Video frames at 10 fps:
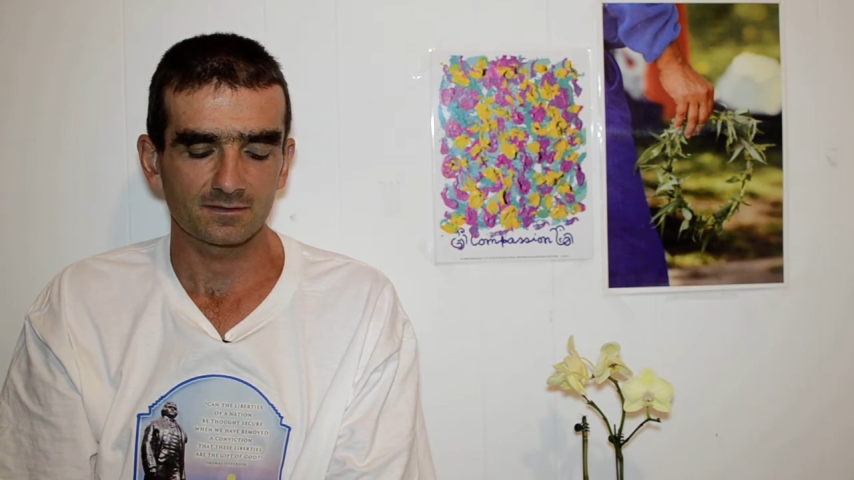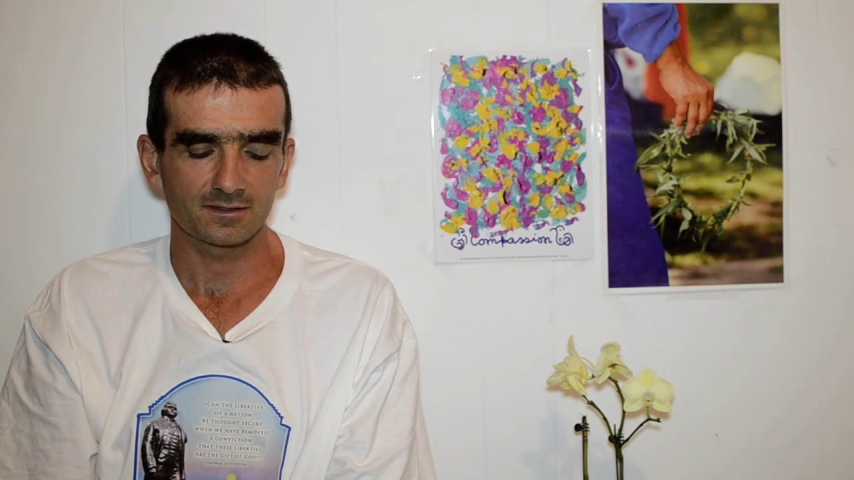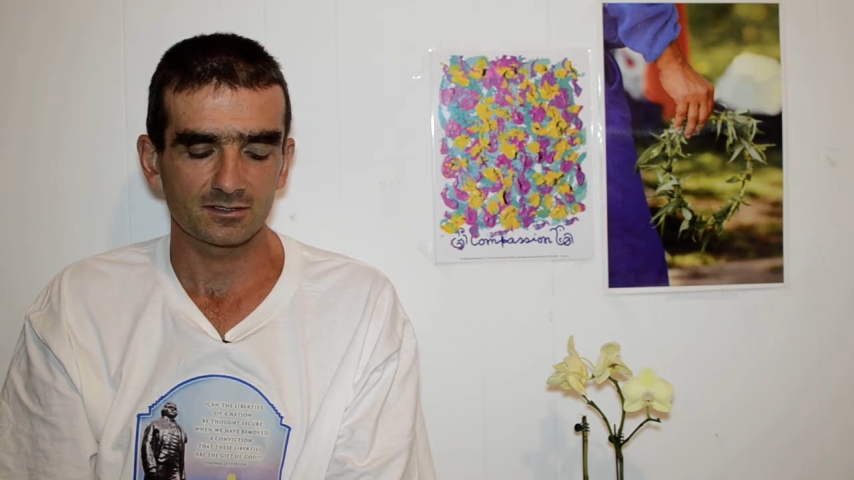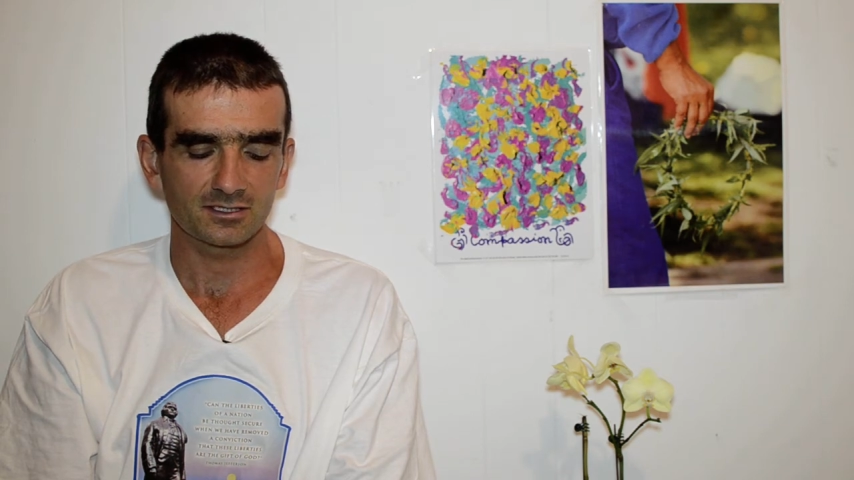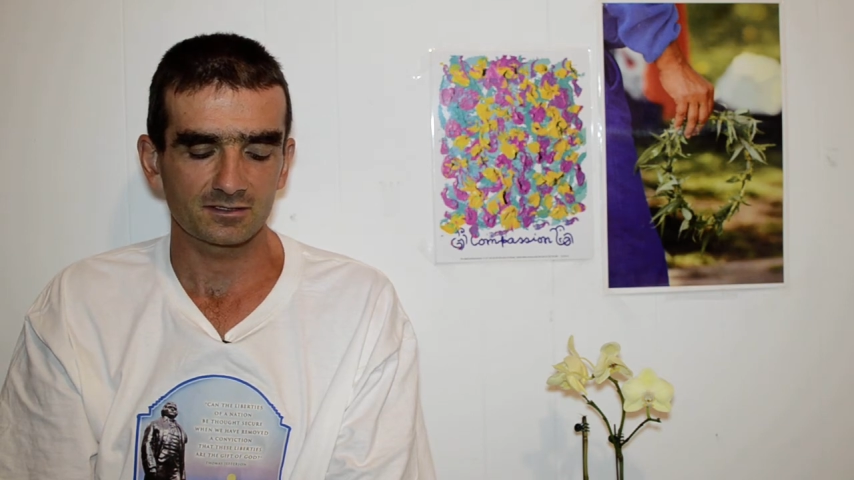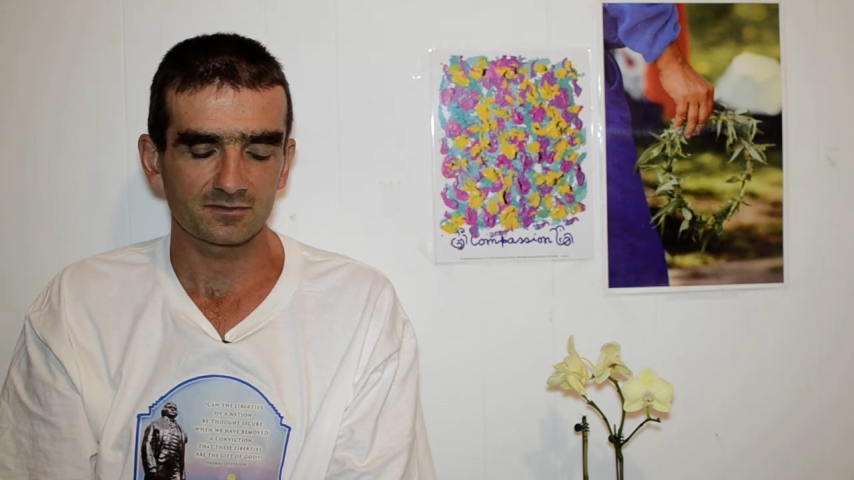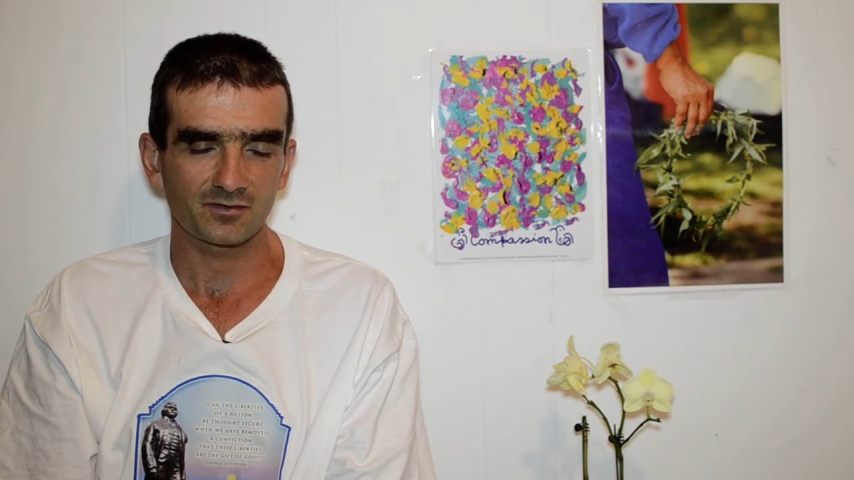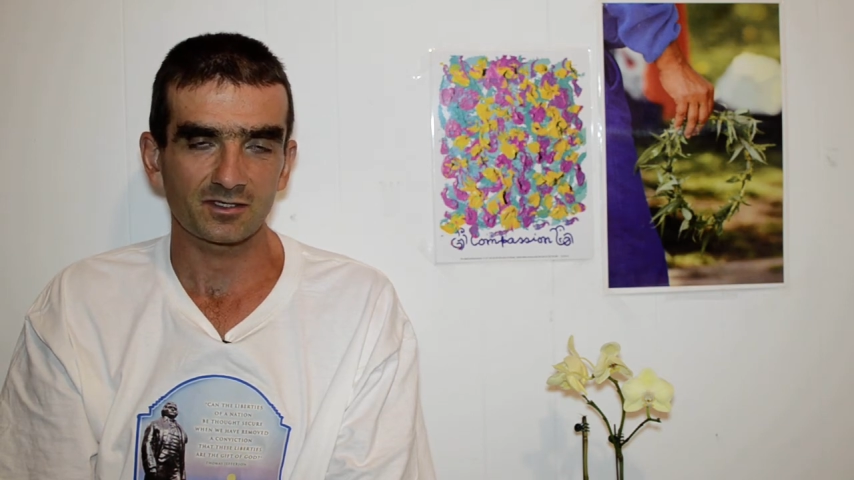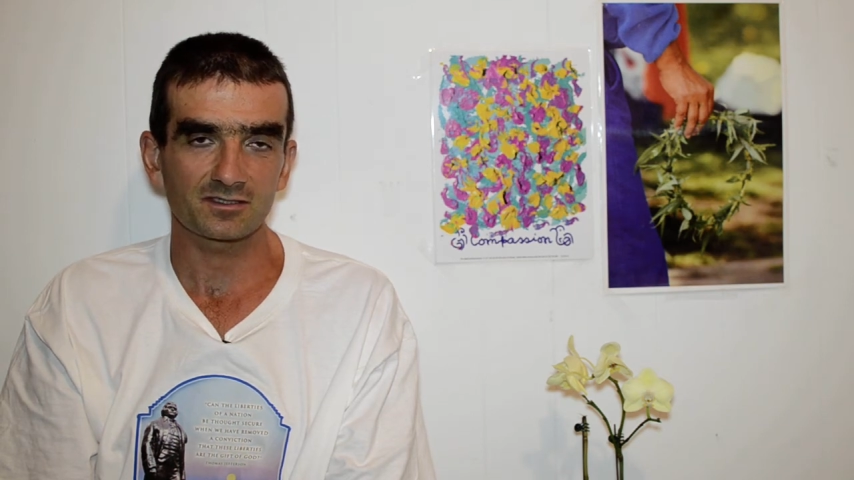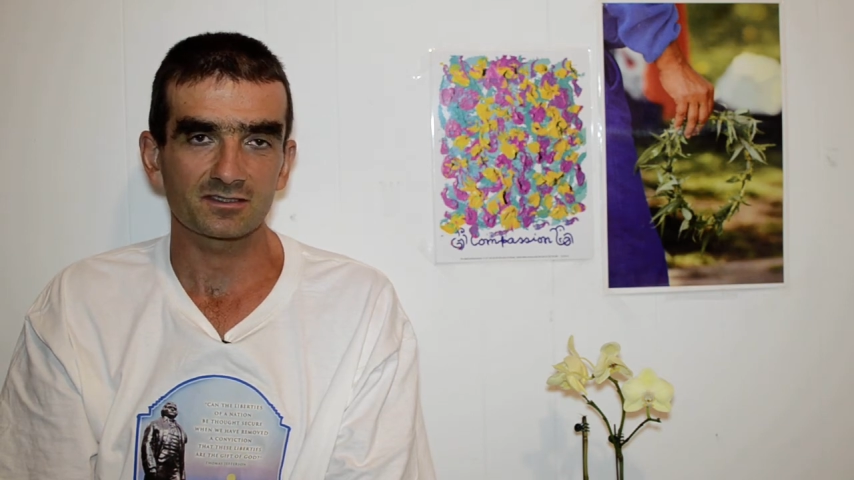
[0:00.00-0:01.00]
finished his
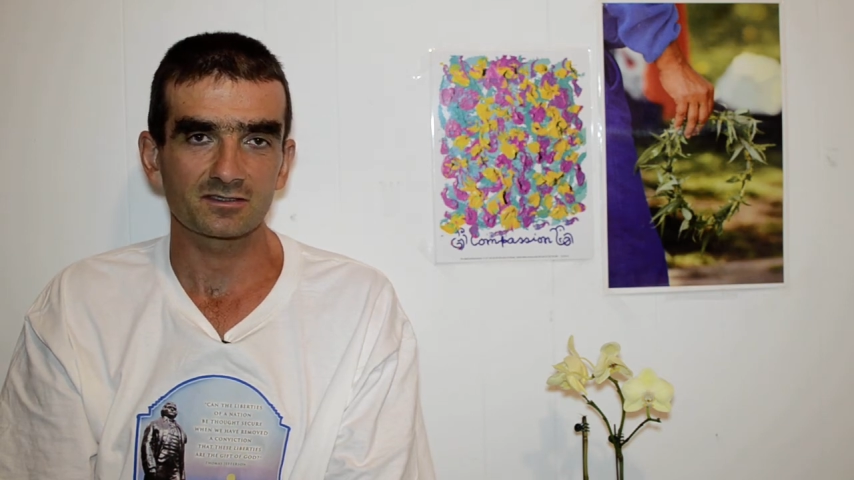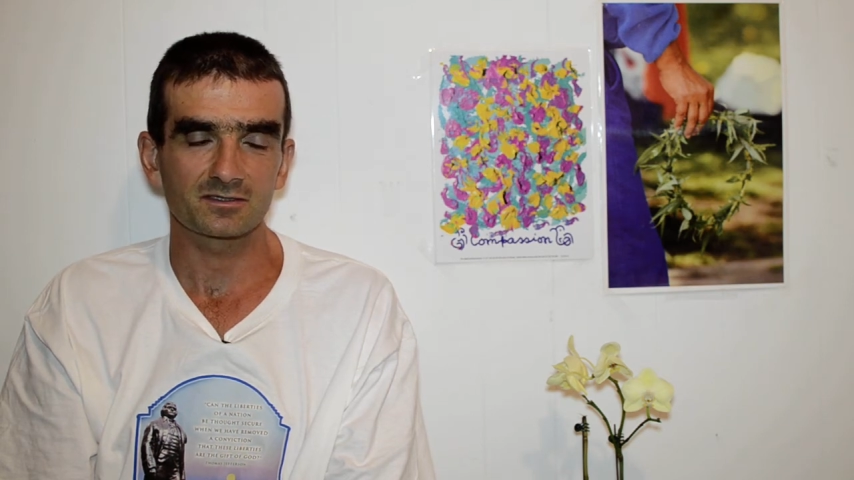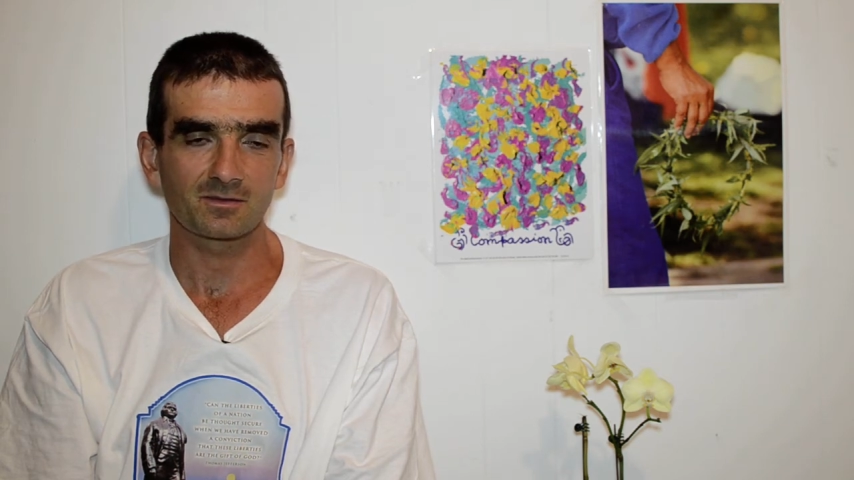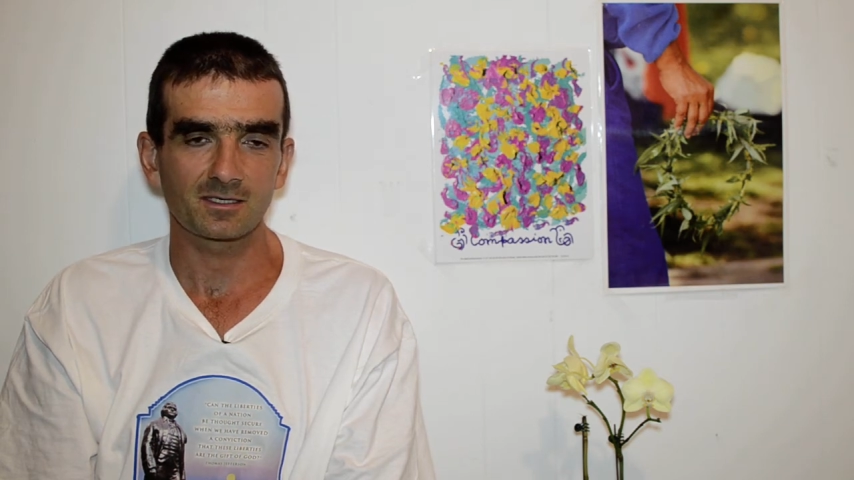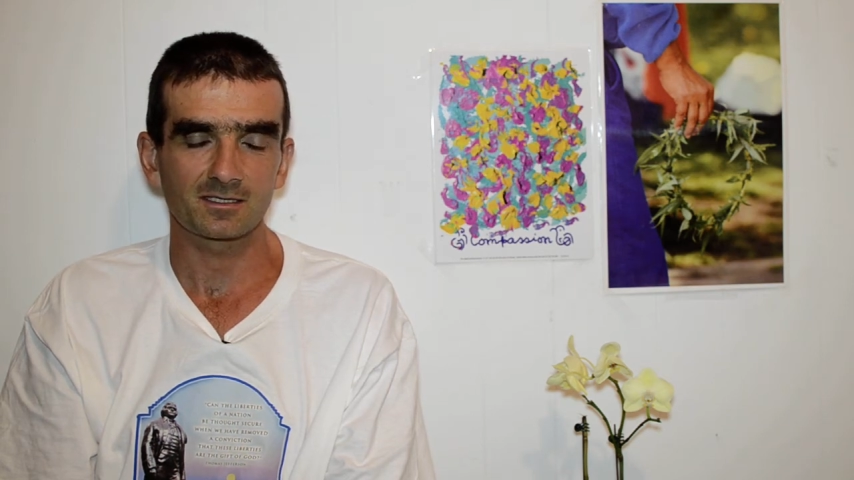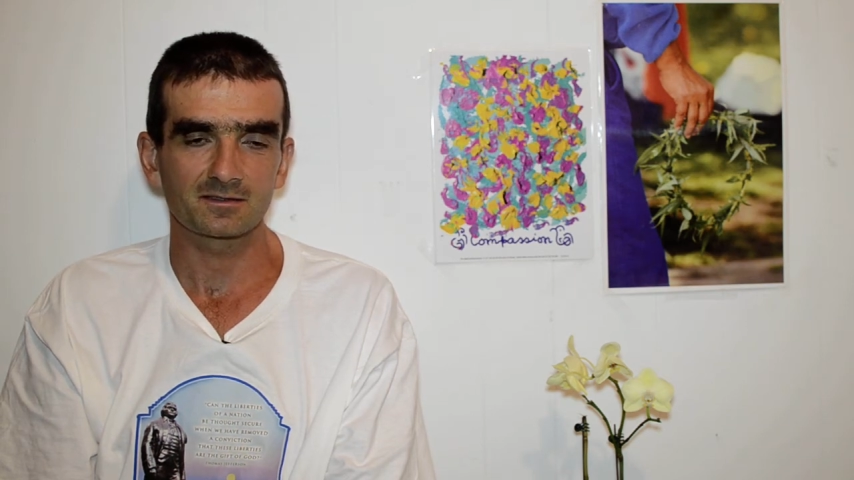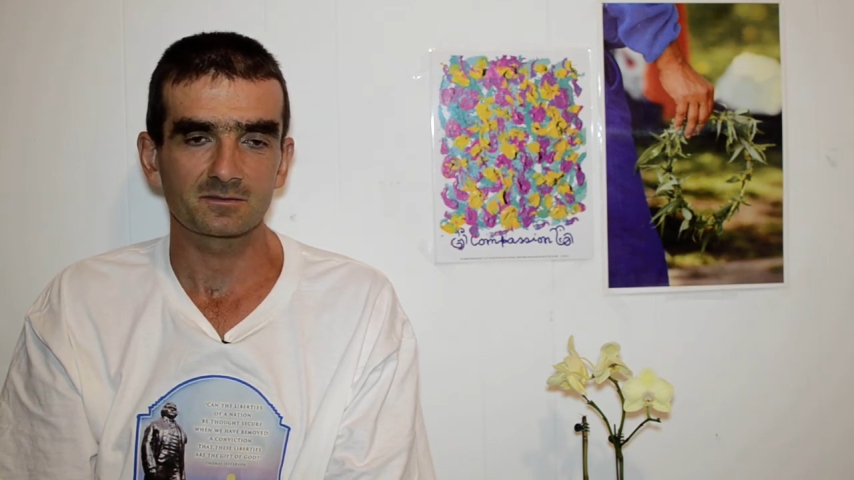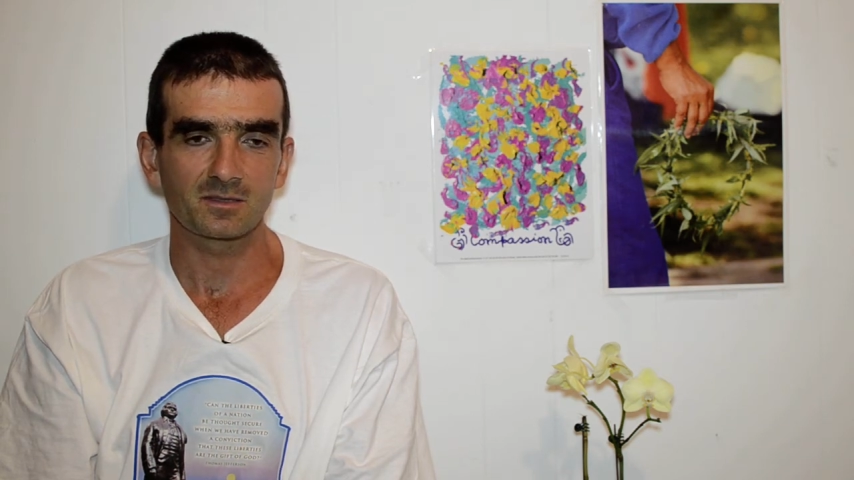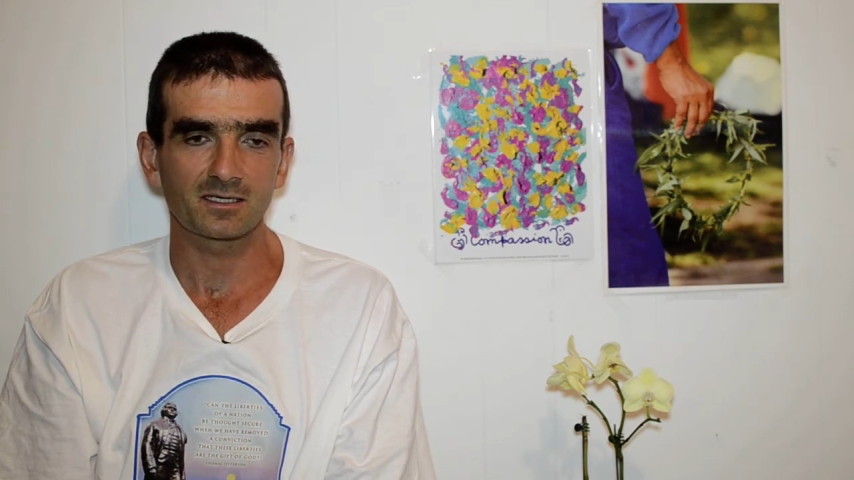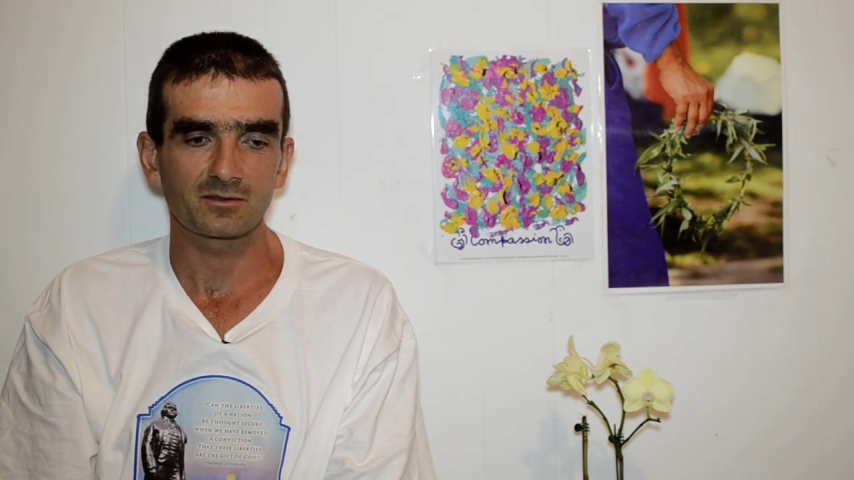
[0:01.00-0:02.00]
first 3100
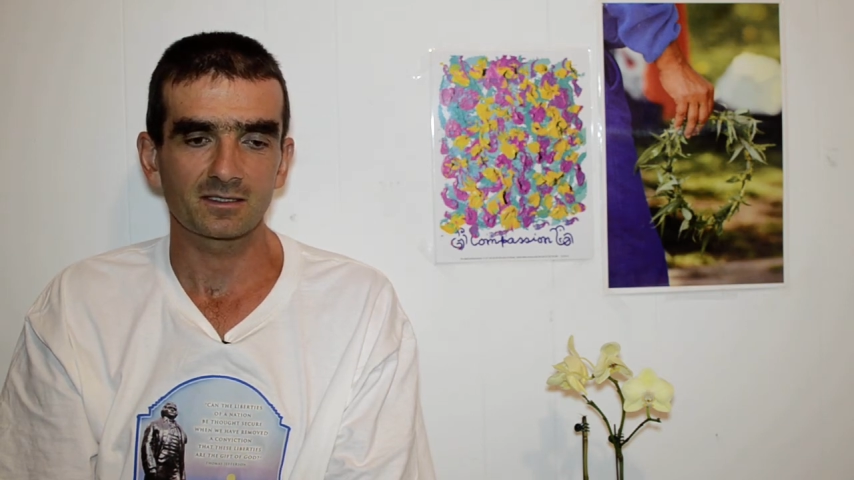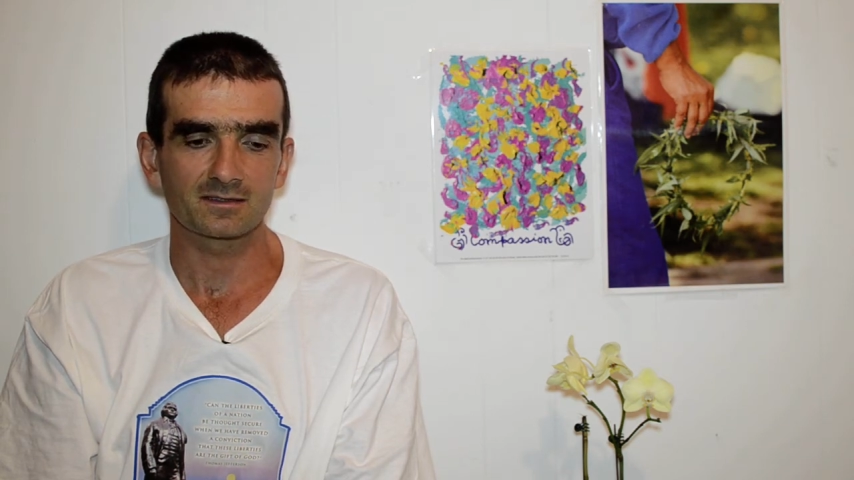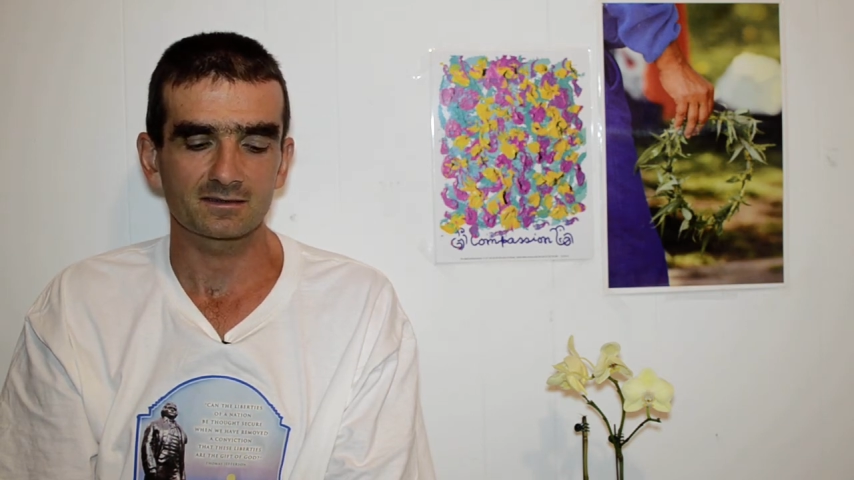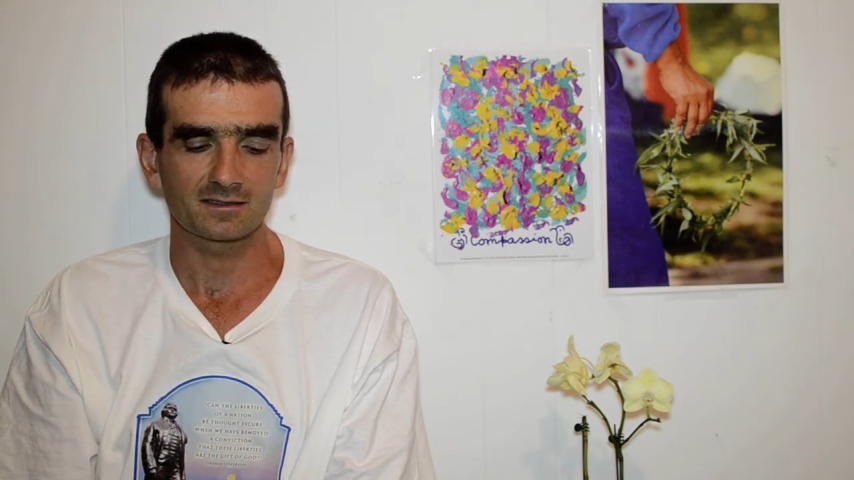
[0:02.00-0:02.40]
mile race.